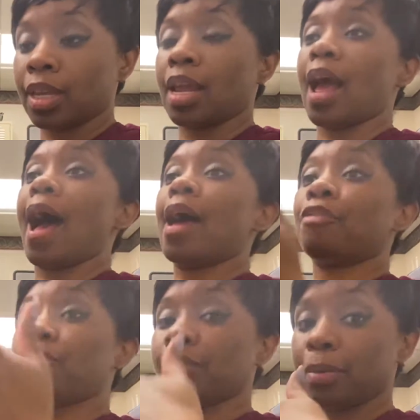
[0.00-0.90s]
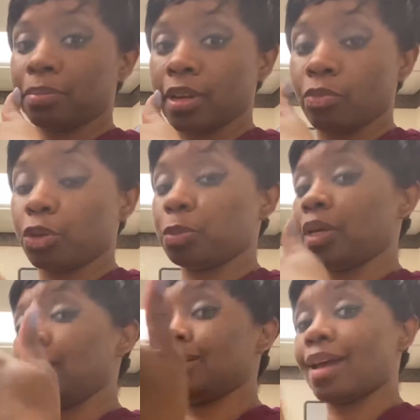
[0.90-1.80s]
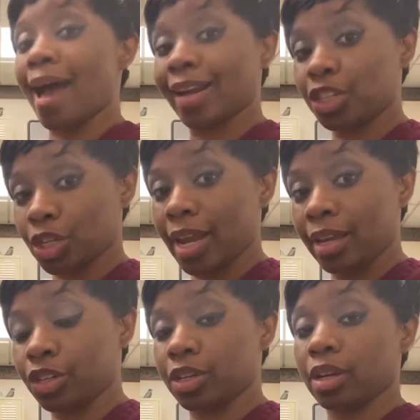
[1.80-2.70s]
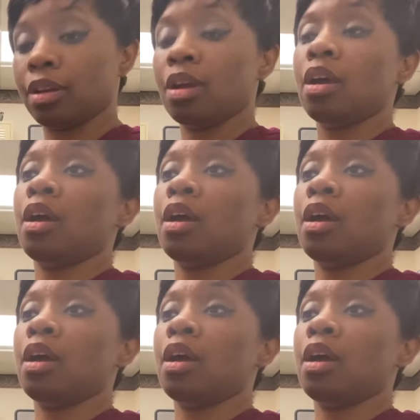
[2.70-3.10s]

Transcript: I flipped it, which means I changed it